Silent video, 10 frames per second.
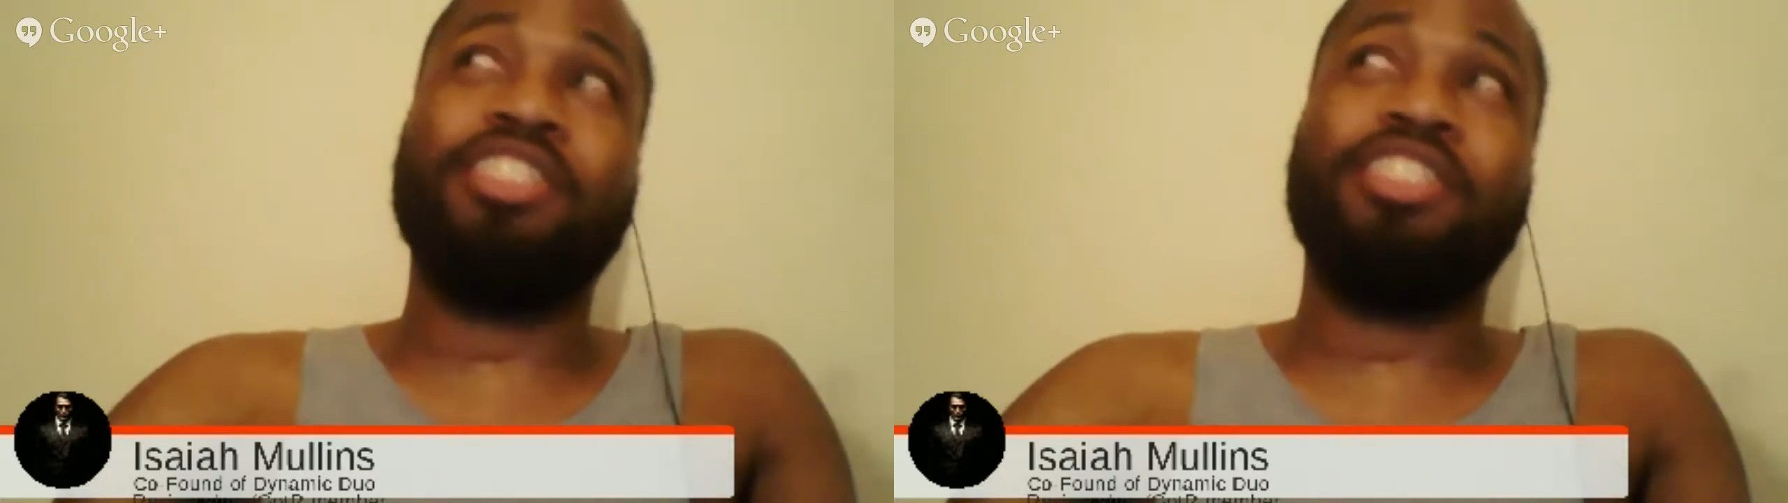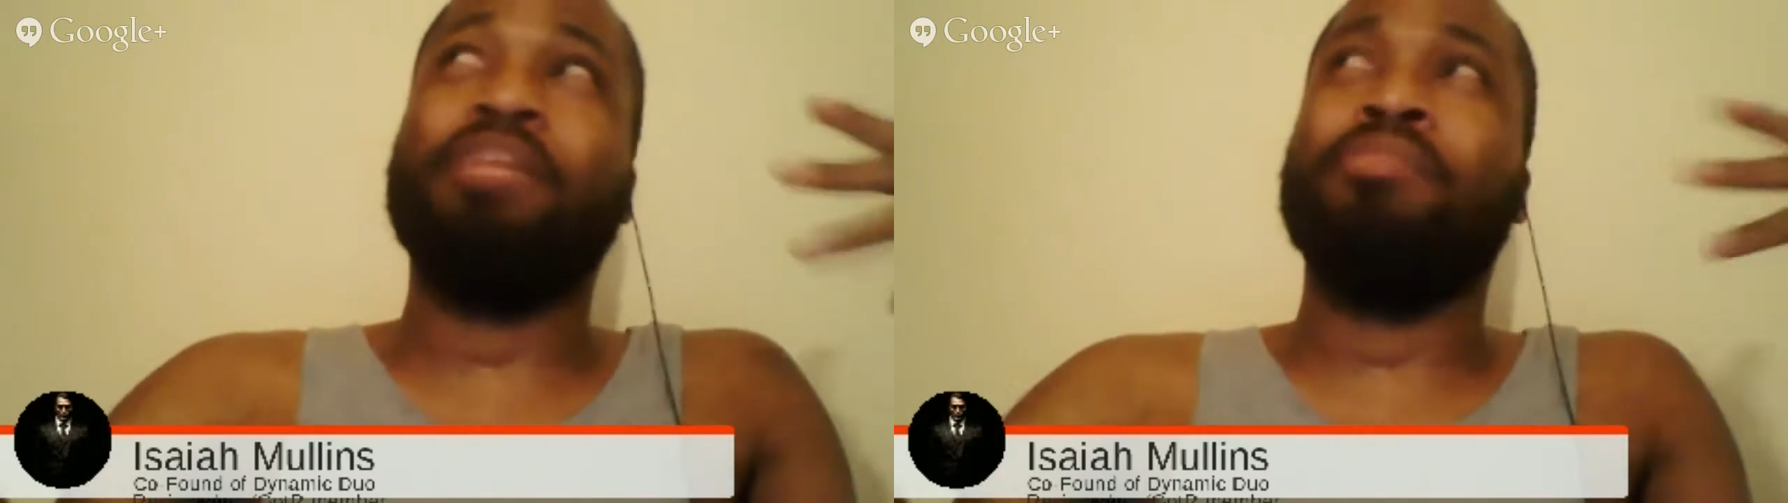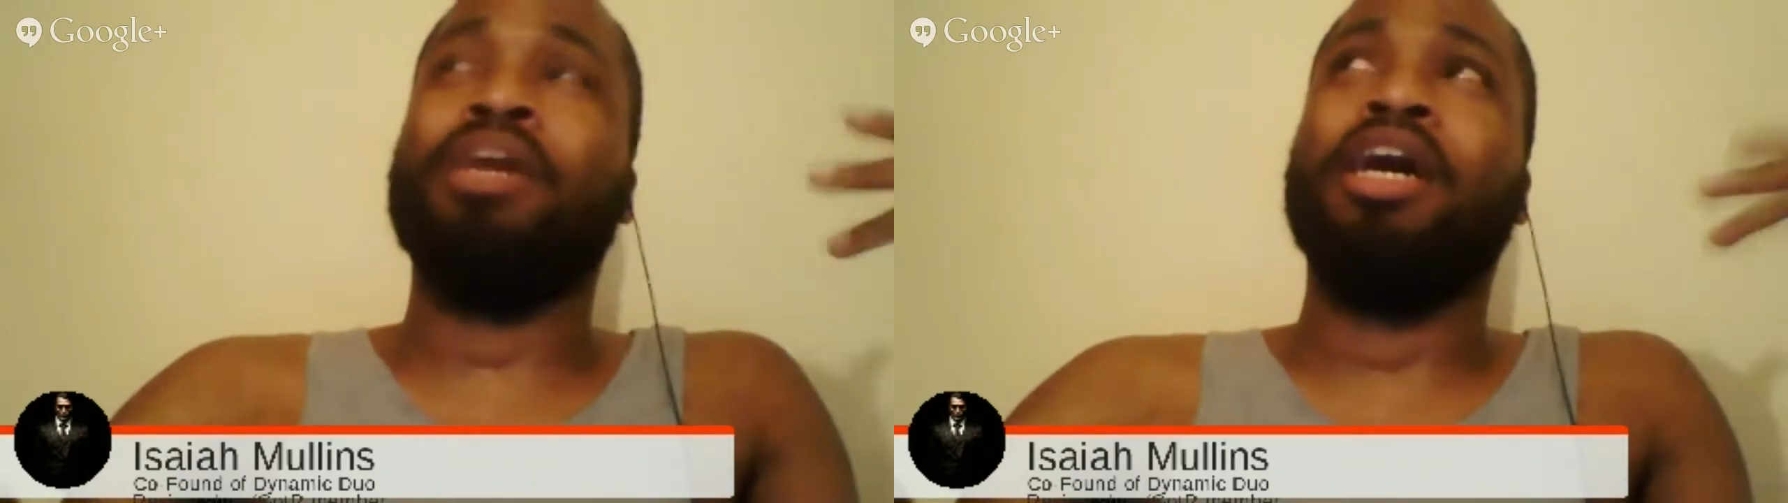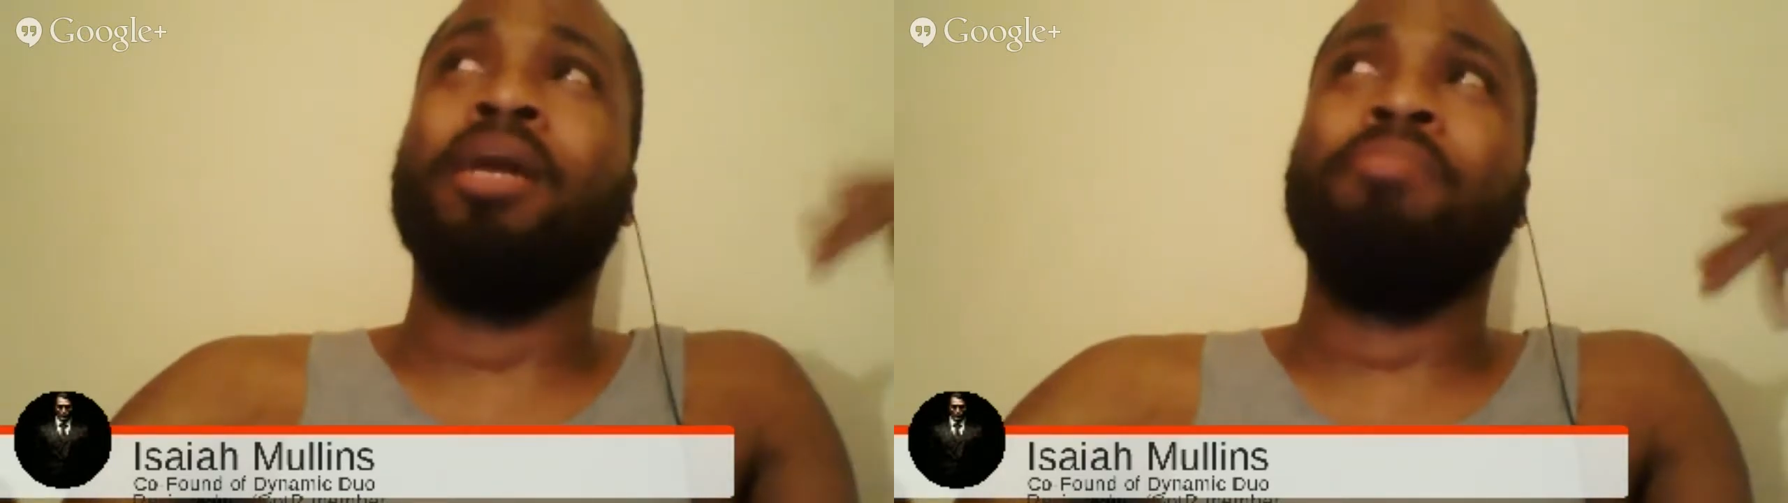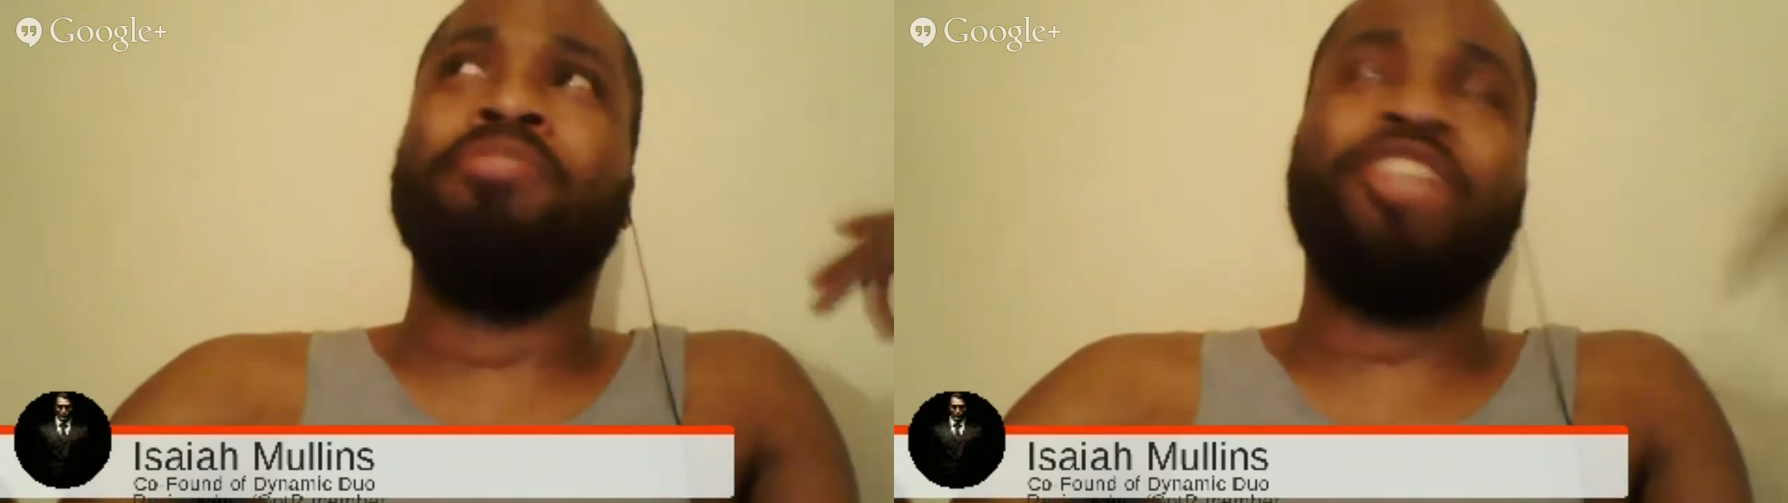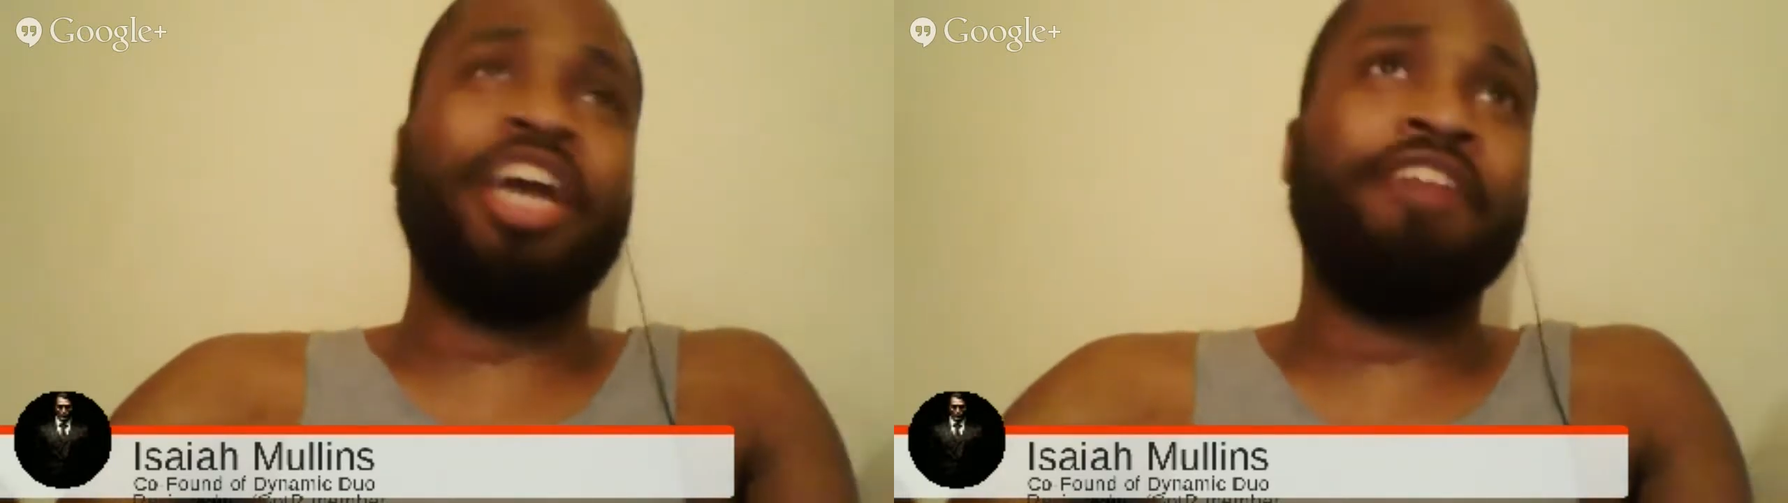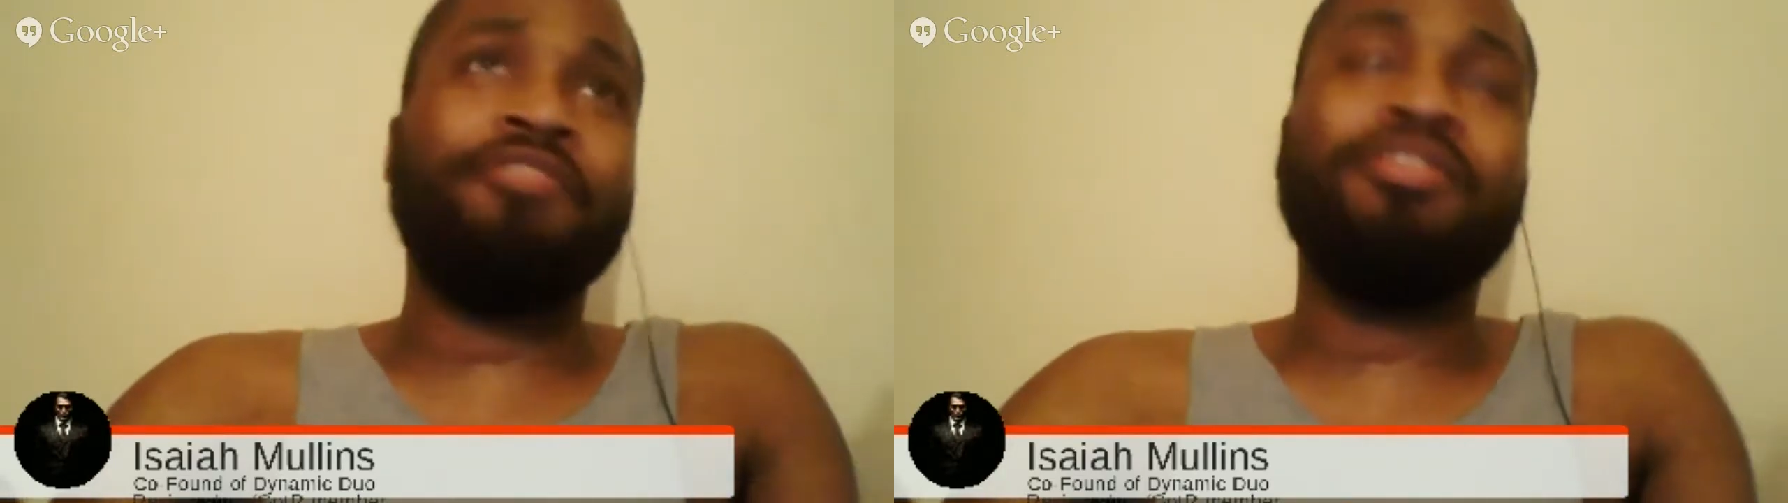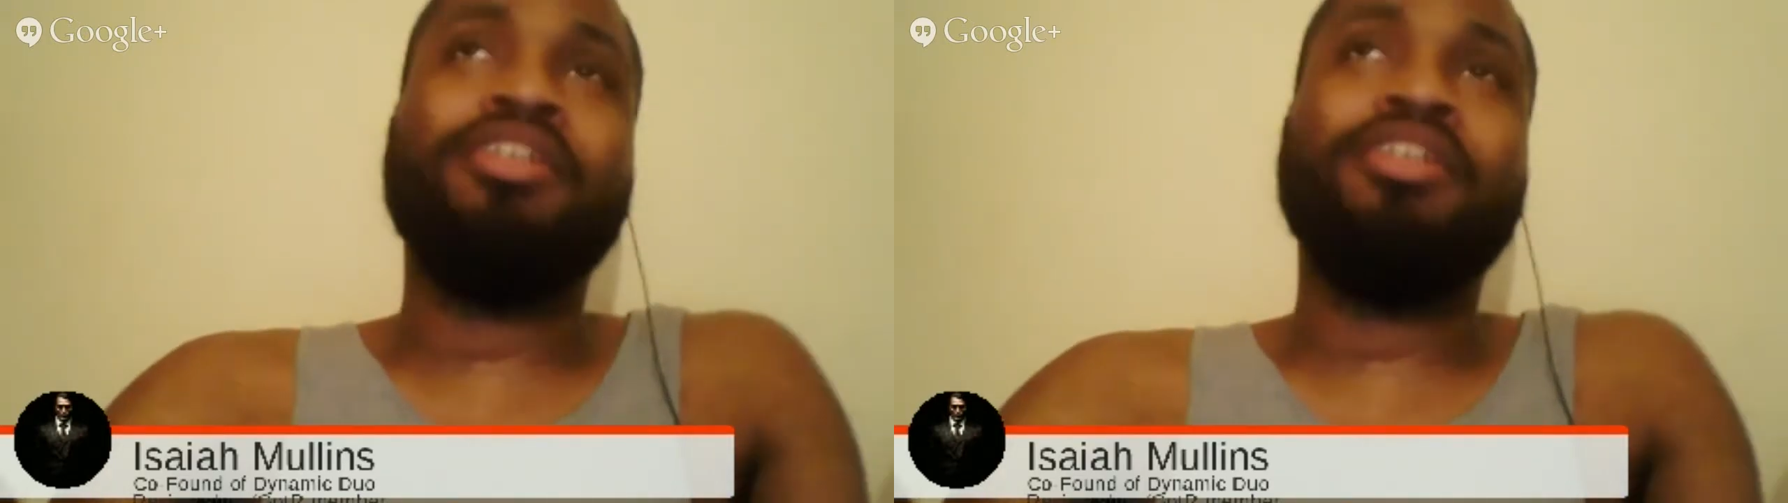and Jeff,